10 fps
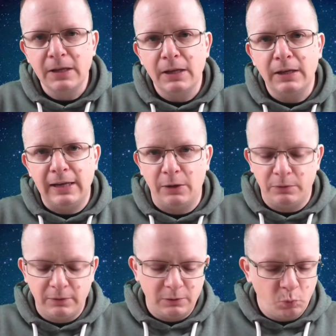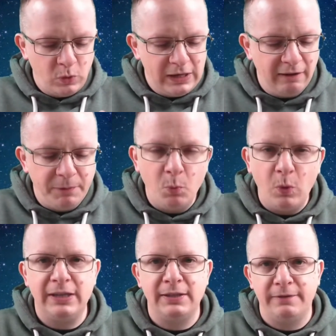Now, we have been
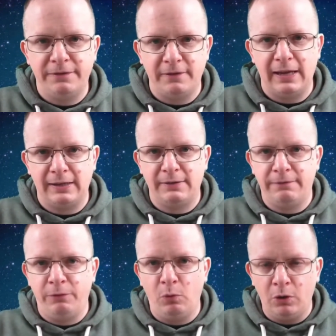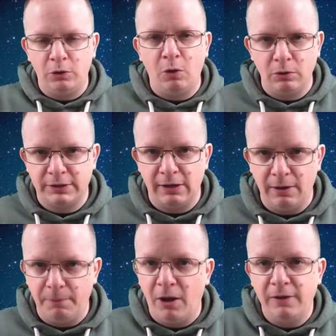waiting for that for a long
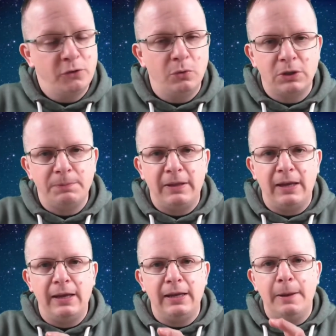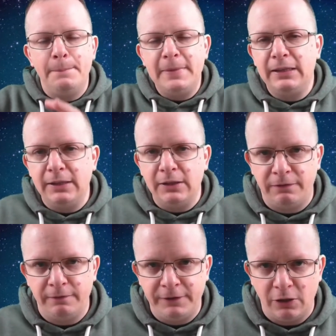time. I've talked about that in a million
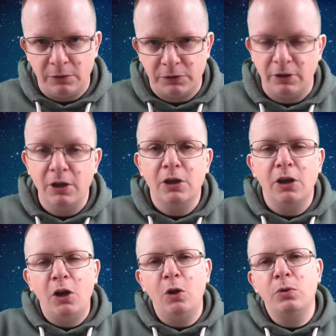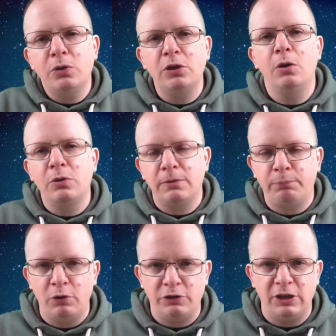different videos, that loads and loads of
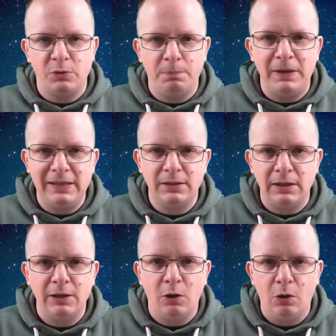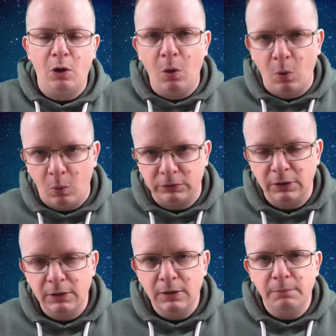projects were basically on hold
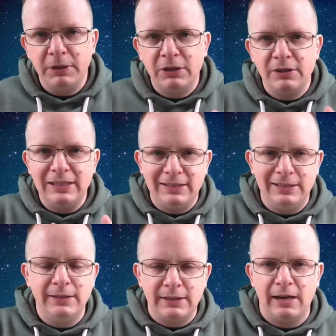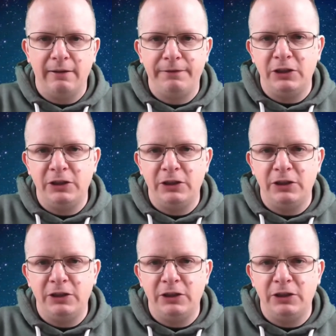because they didn't have a